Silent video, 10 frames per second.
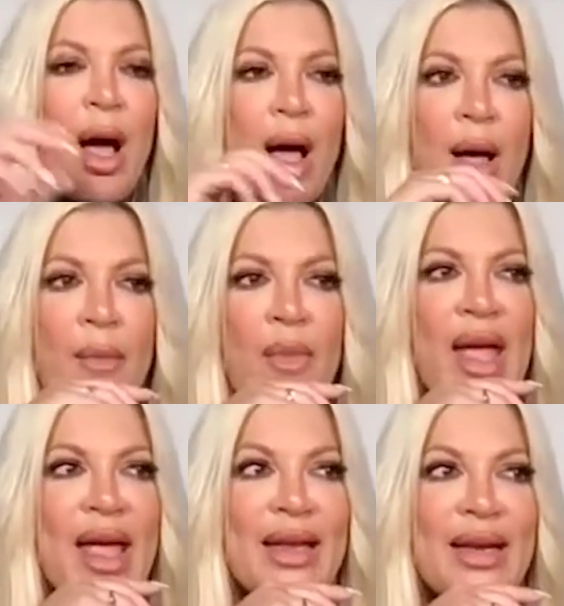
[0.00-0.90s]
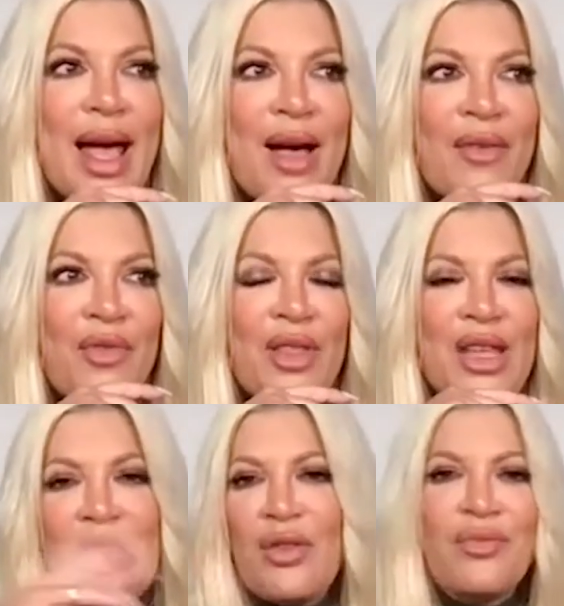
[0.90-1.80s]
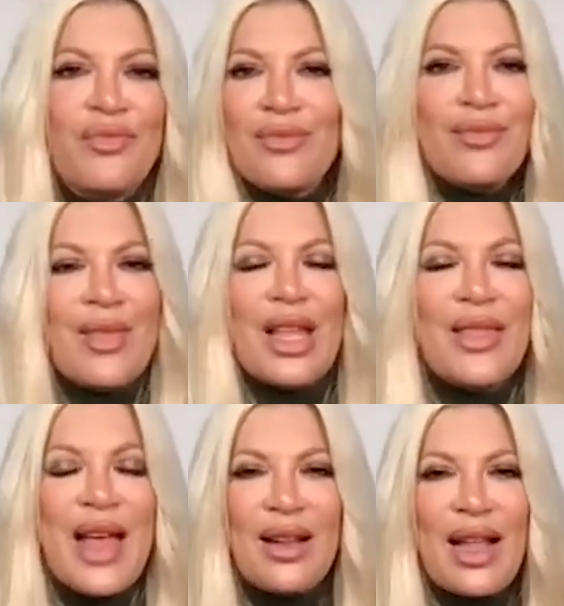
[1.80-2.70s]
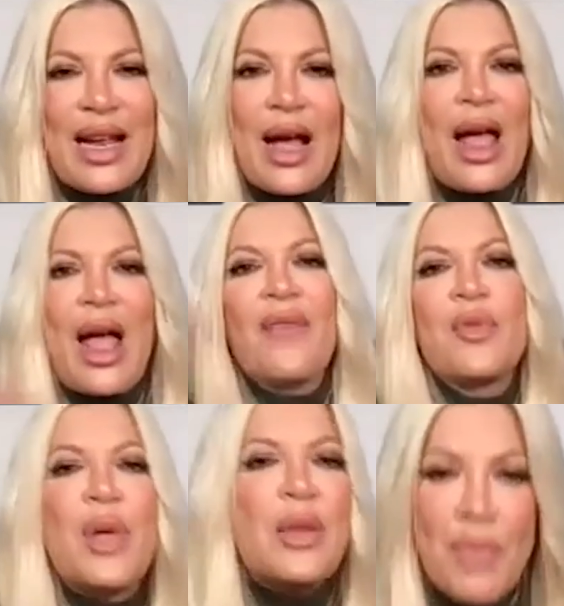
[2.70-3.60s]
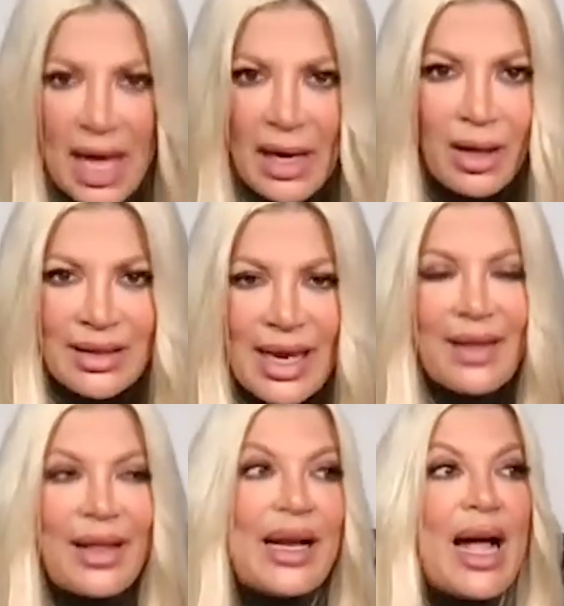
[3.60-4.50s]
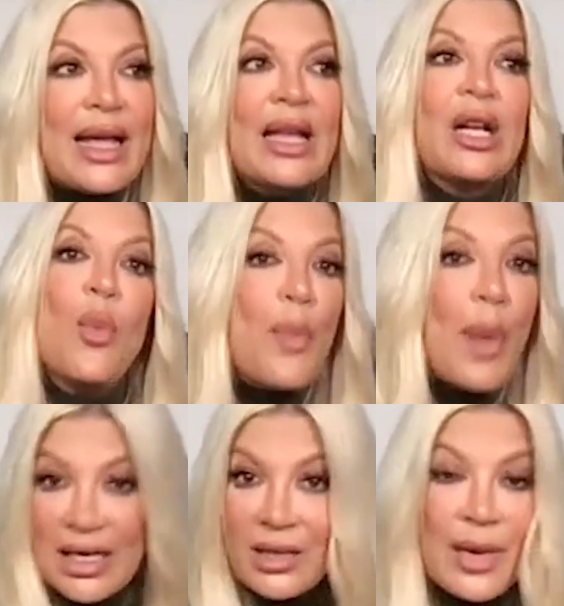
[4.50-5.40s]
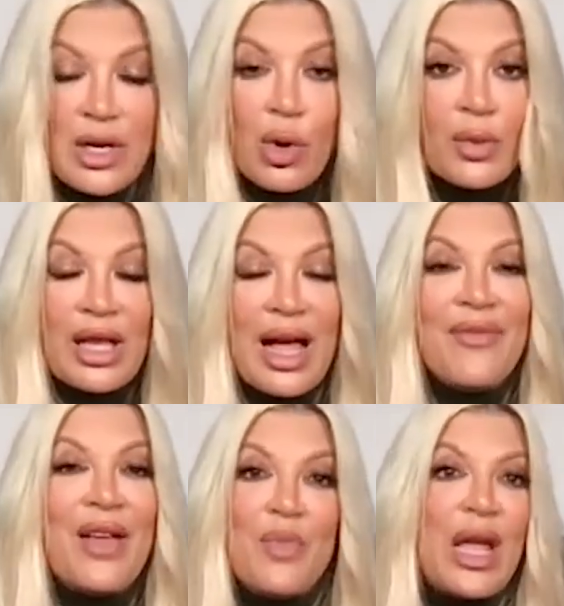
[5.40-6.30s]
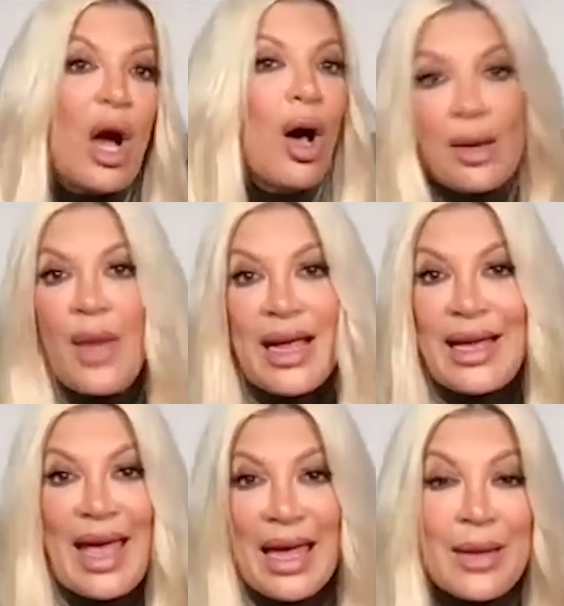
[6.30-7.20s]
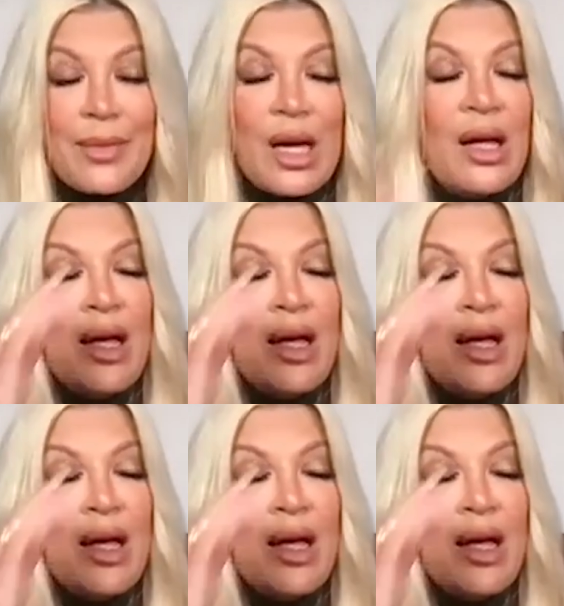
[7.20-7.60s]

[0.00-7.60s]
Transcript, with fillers: um, and have you know that like I have to be in bed all day. Like I can go back to my normal life and be on my game.